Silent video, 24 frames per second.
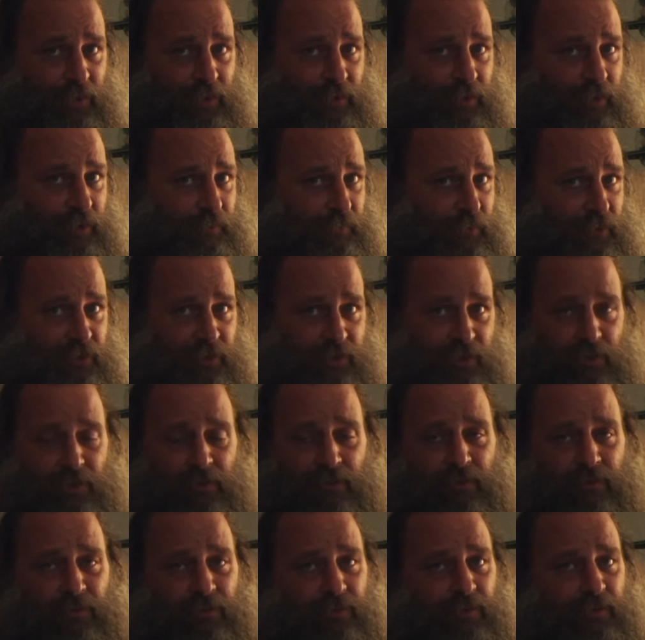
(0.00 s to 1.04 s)
Number
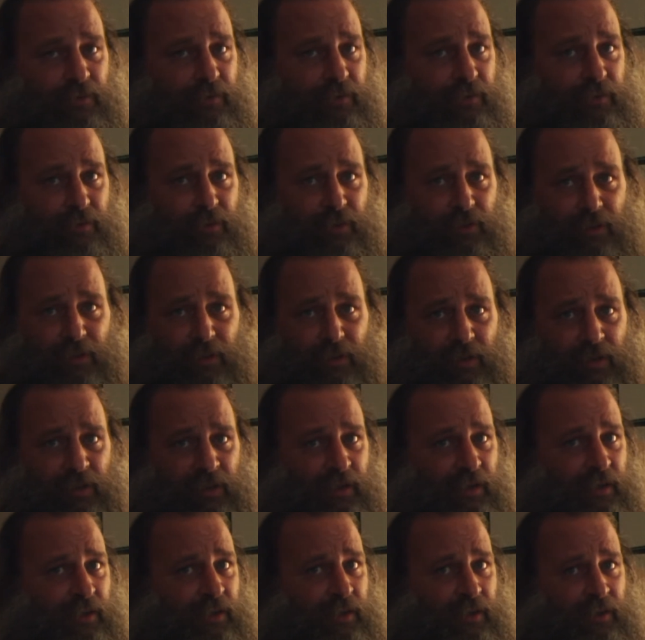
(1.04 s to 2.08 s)
two,
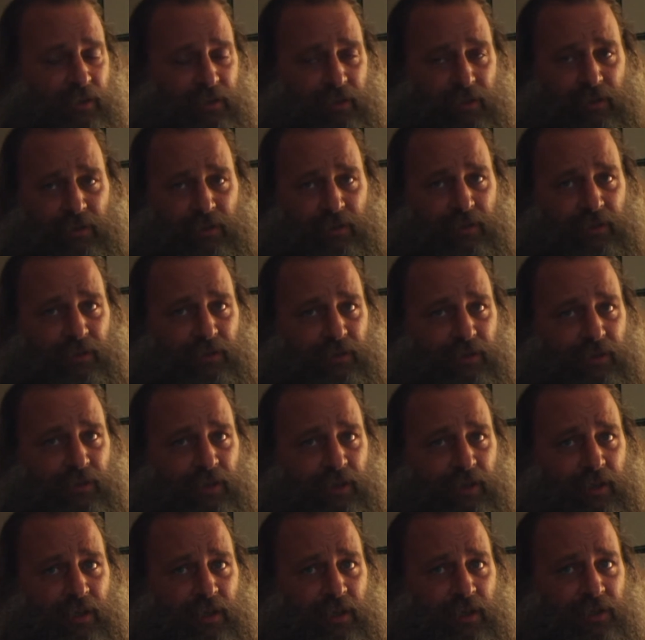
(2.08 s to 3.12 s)
uh-uh.
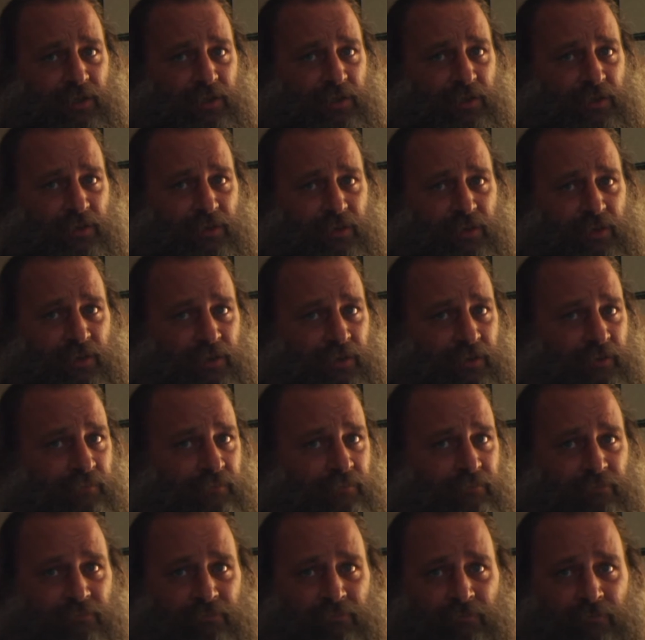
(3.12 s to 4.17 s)
That guy's
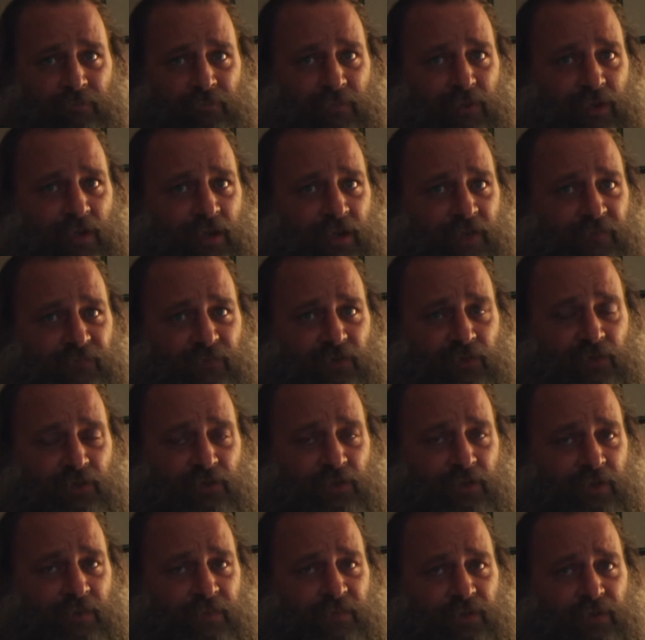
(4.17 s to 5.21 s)
using
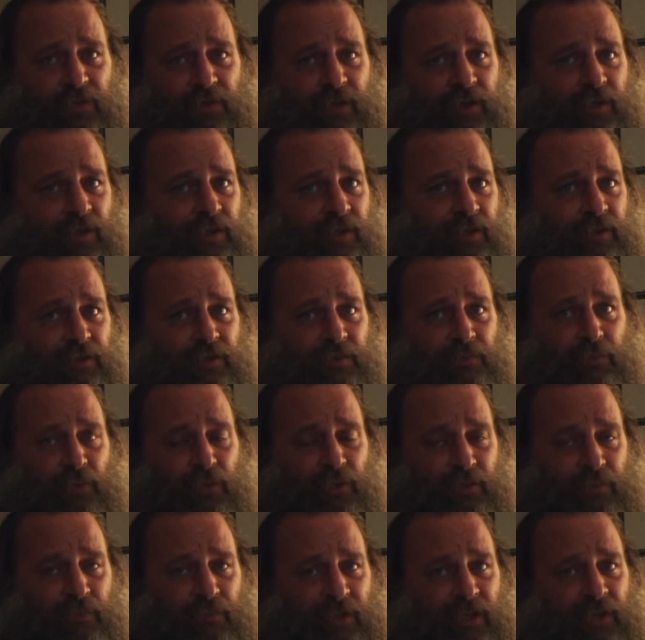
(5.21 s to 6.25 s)
off-the-shelf,
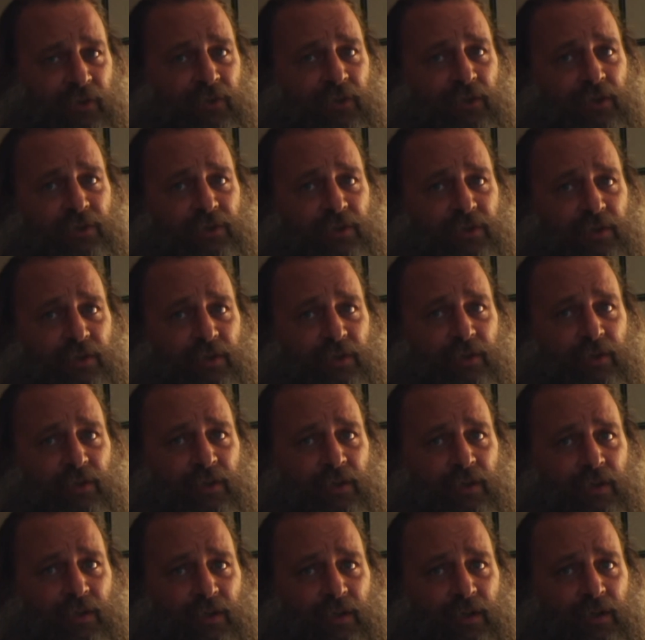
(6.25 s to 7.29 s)
straight-out-of-the-book methods.
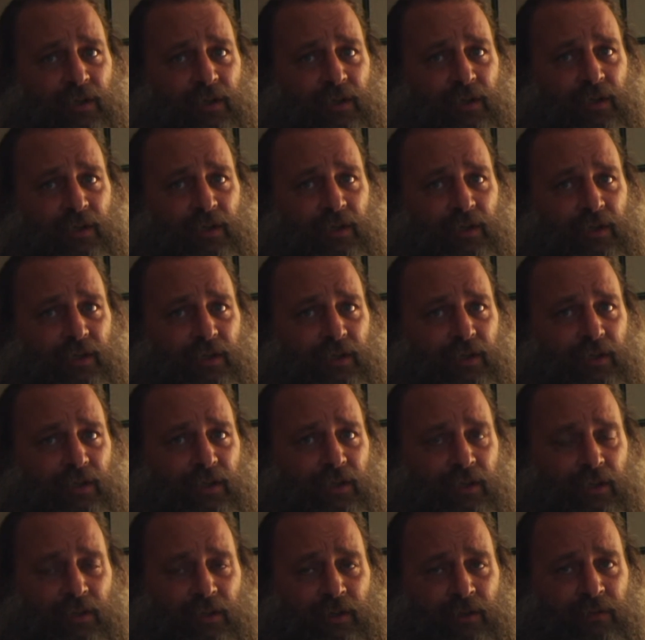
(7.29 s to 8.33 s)

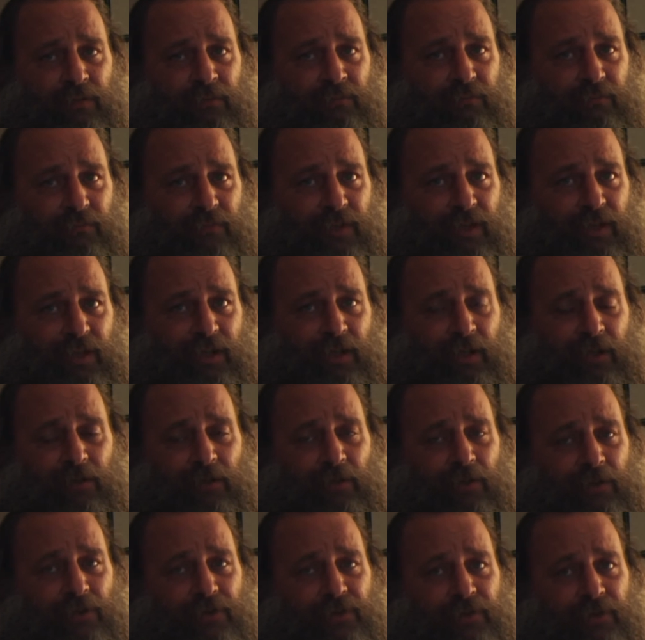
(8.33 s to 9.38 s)
And any
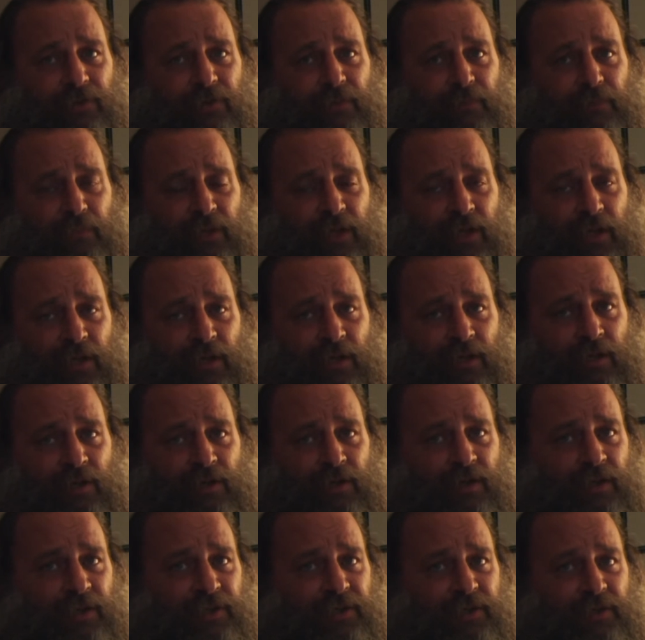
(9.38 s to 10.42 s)
little script kiddie on
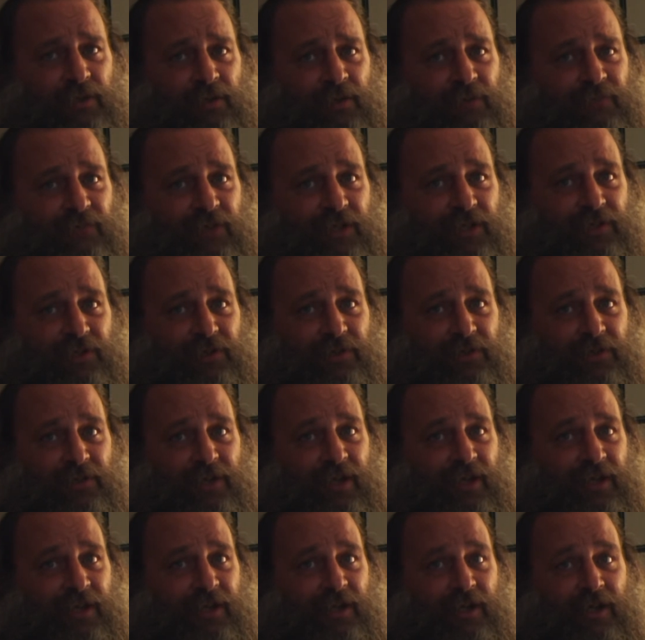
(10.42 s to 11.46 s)

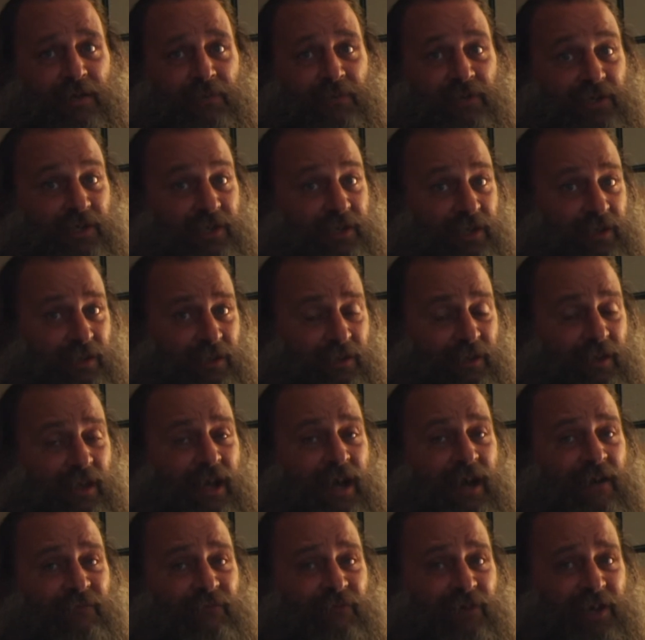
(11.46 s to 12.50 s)
HostilaVista.com is kind of
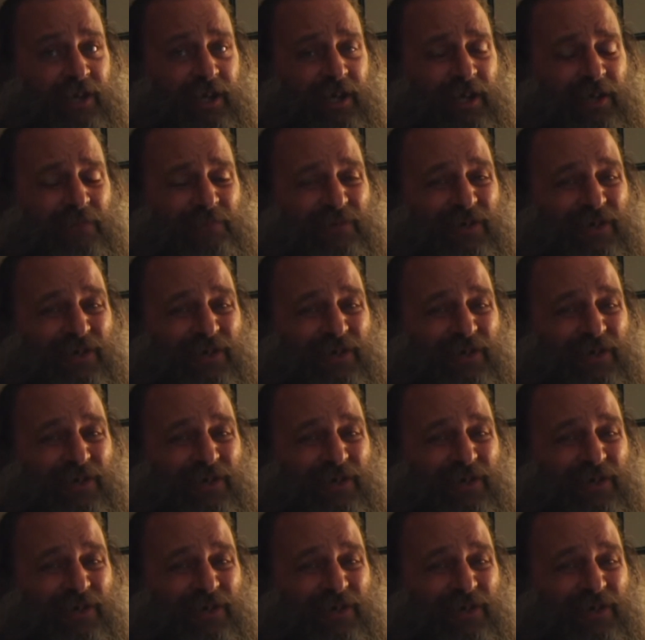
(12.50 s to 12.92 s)
laughing at him